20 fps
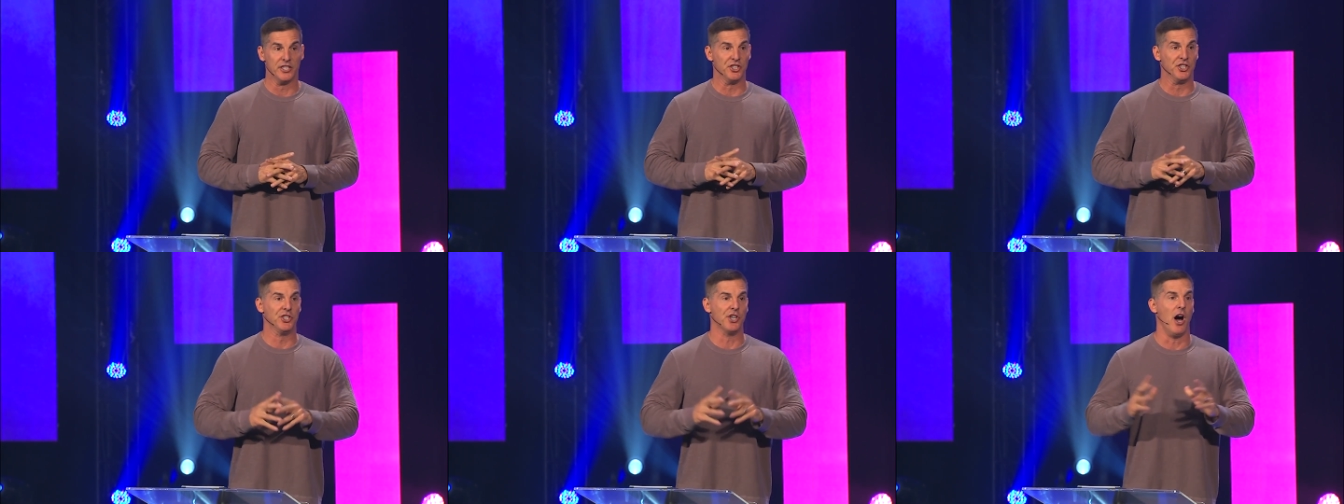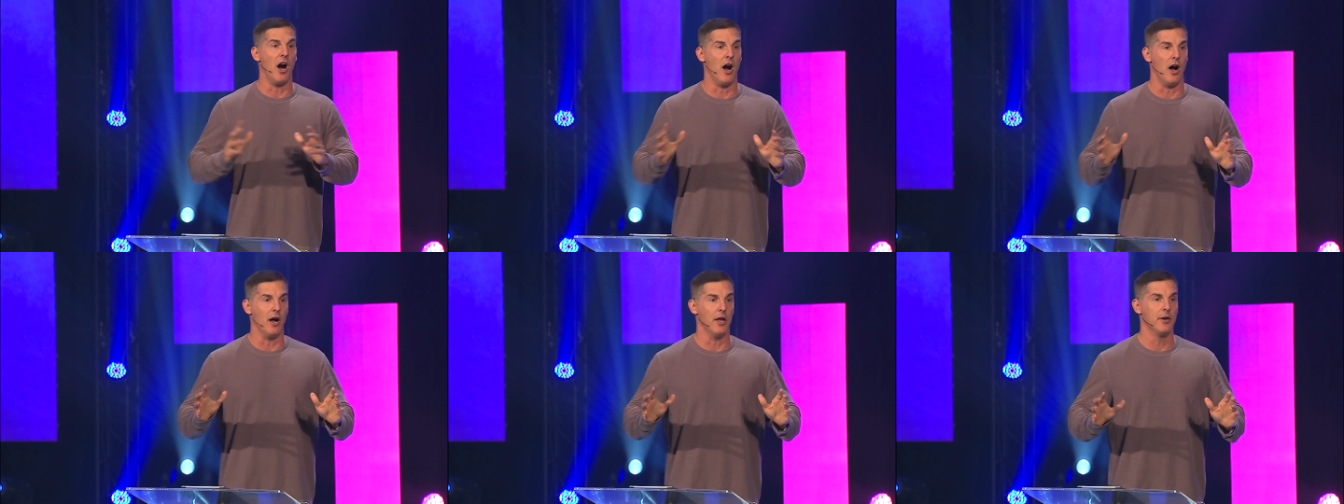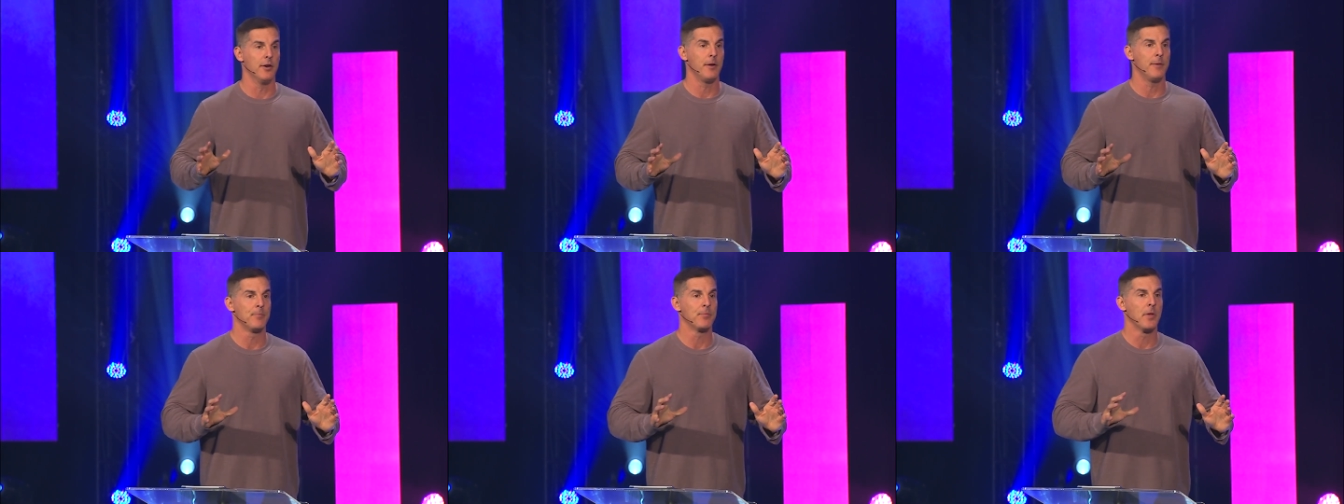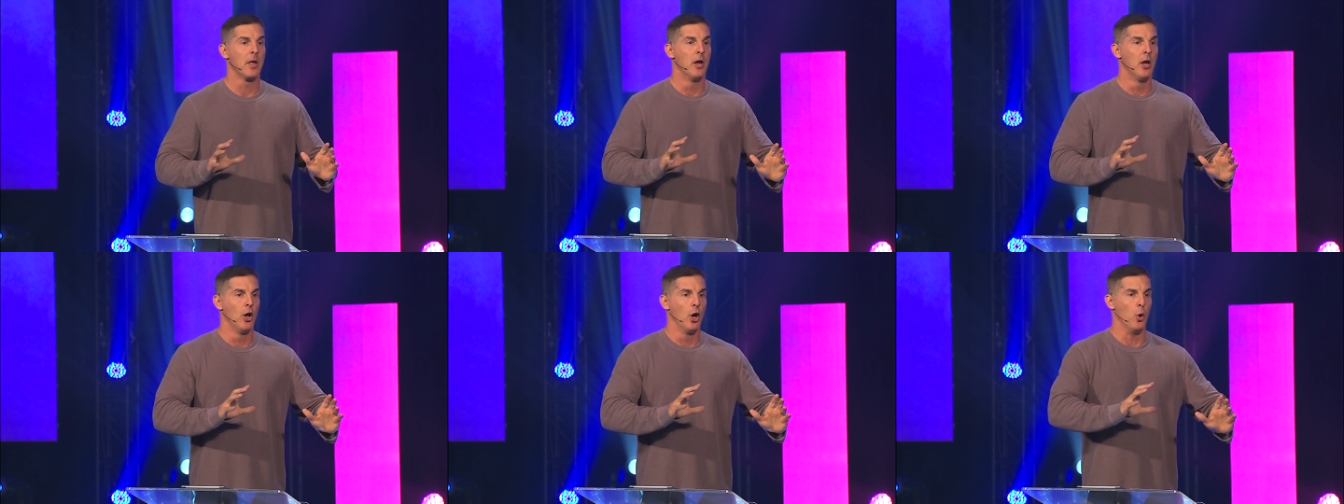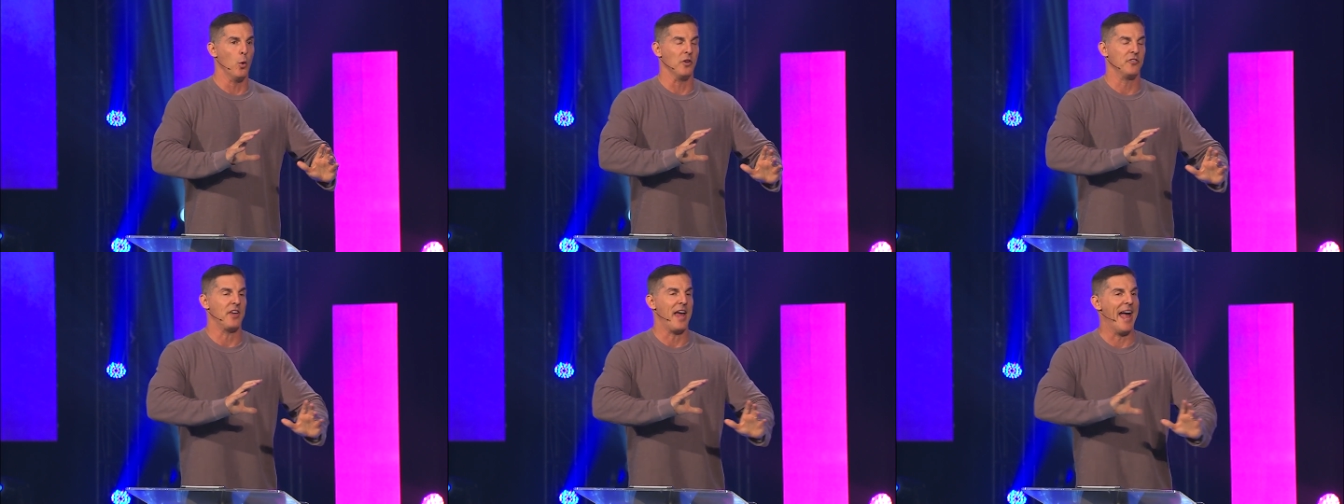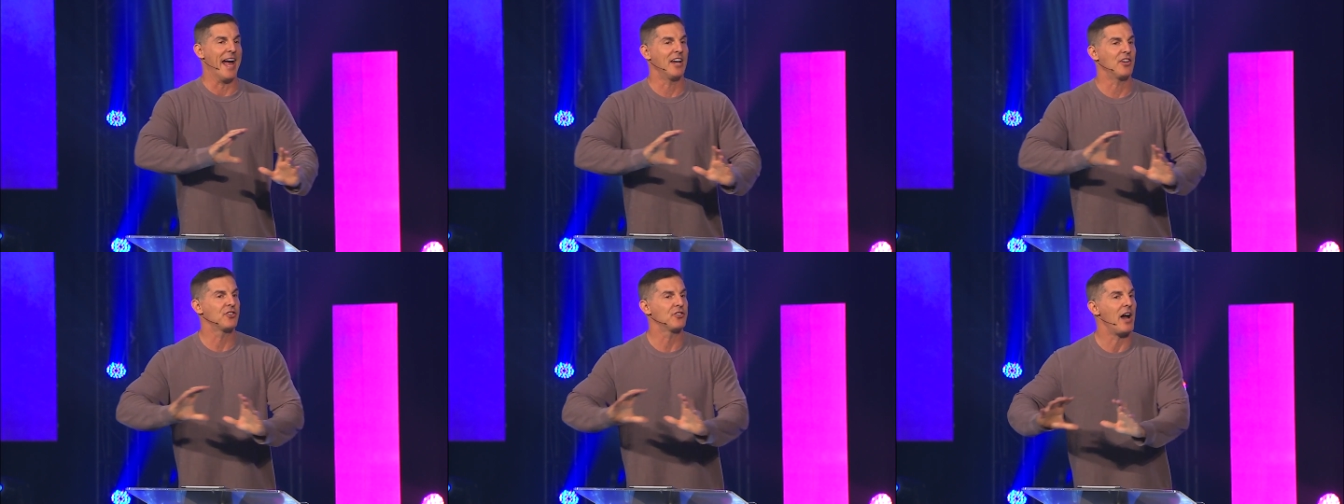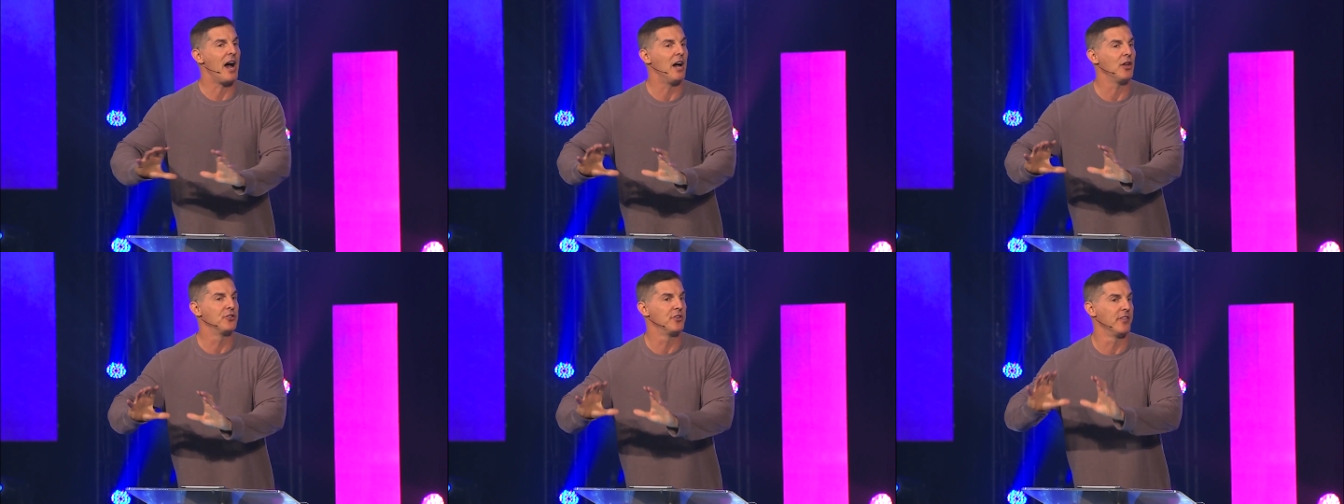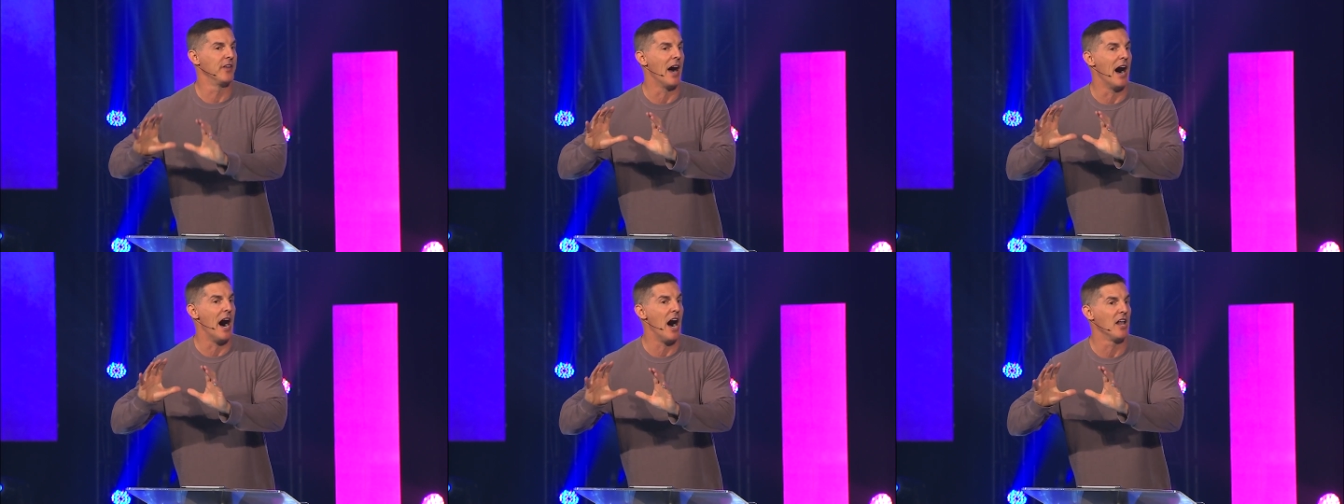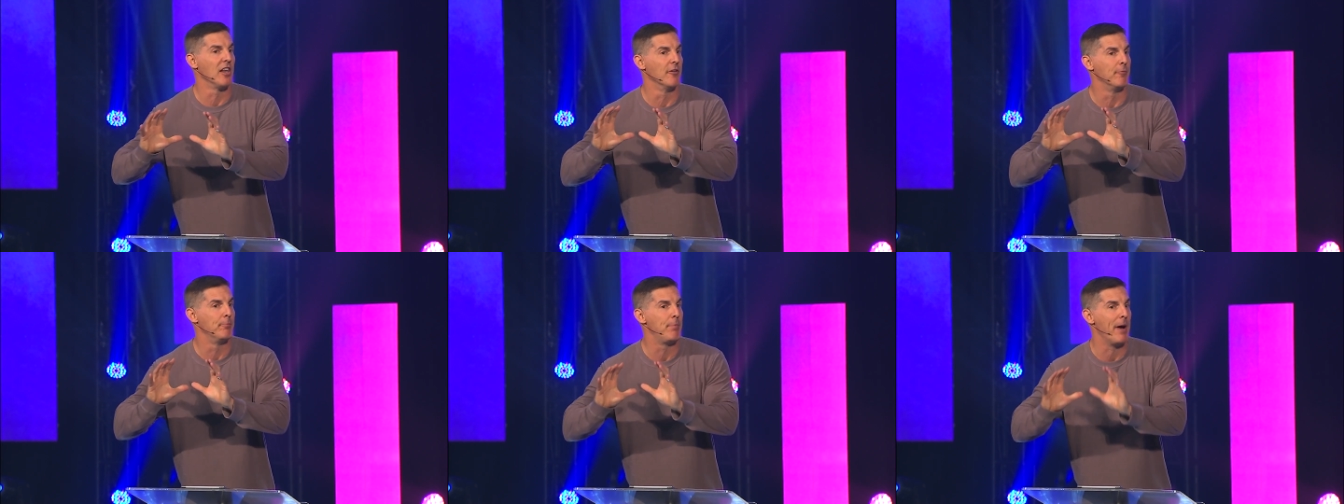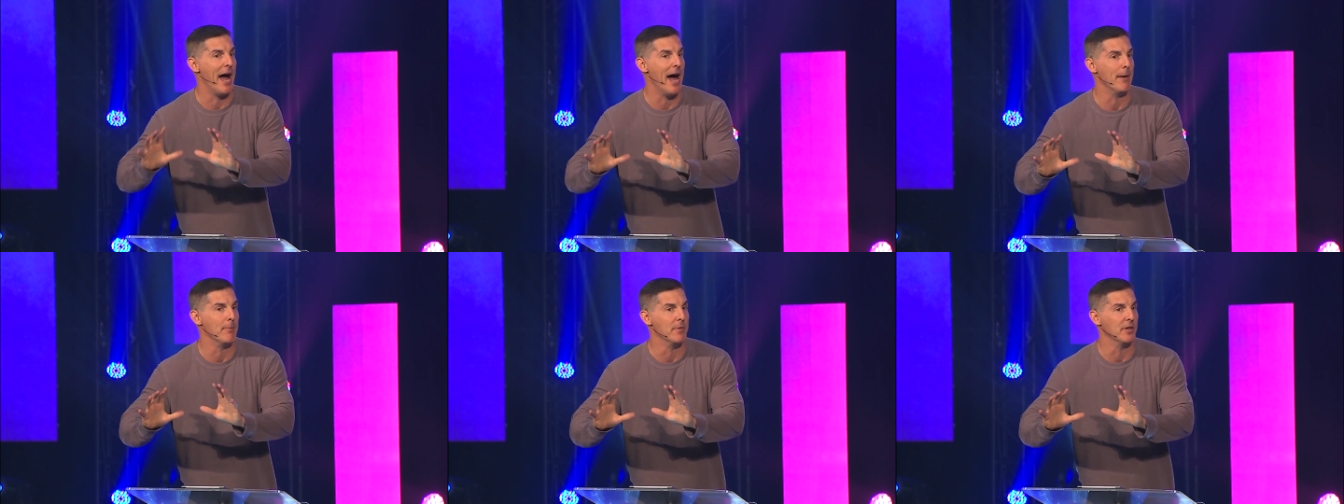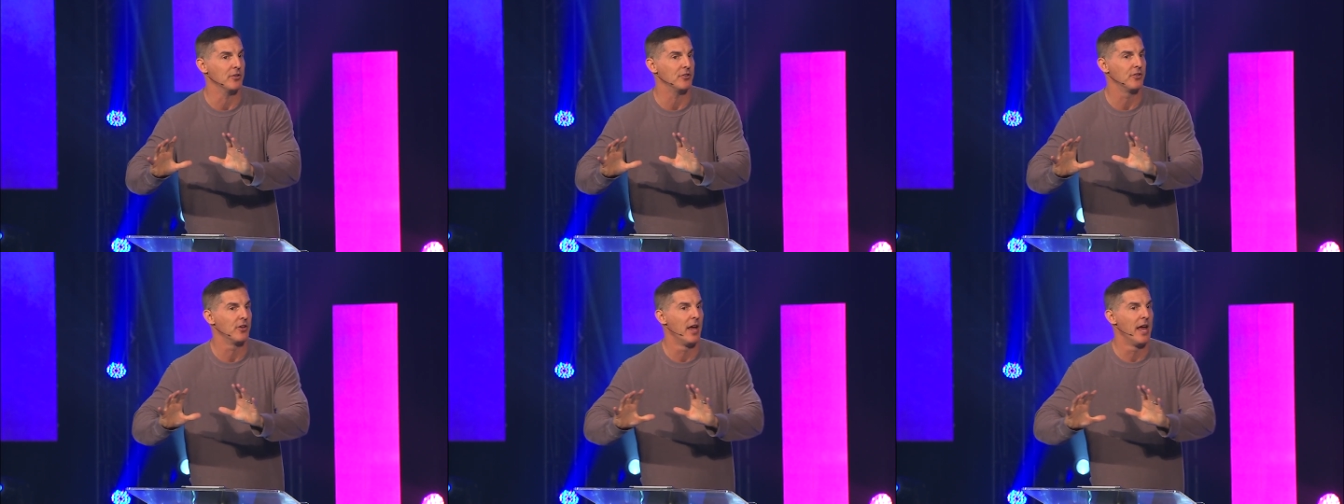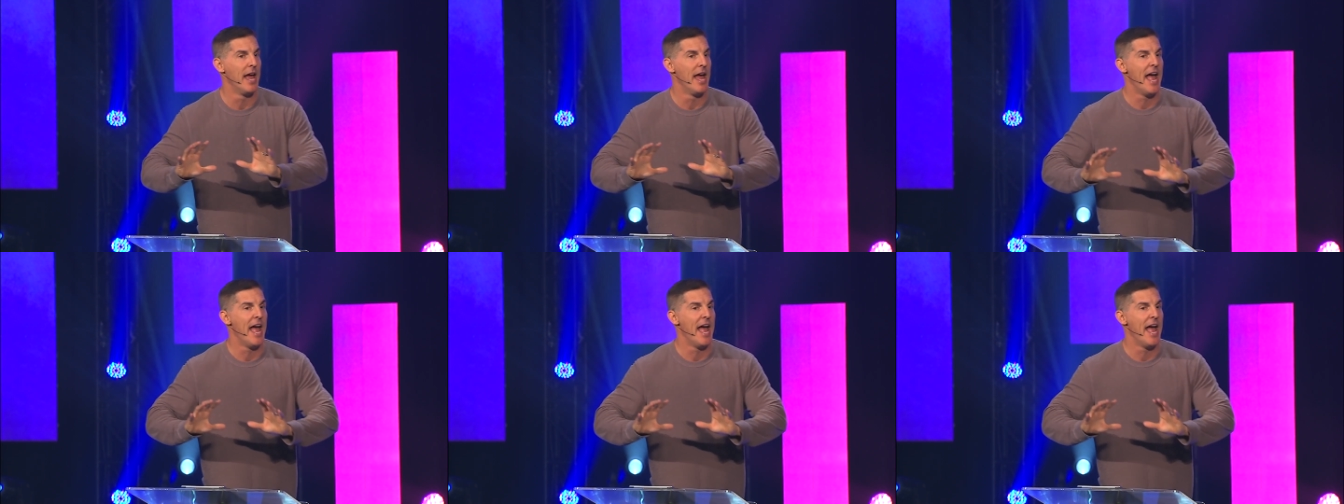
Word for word: John, who was exiled to the Isle of Patmos,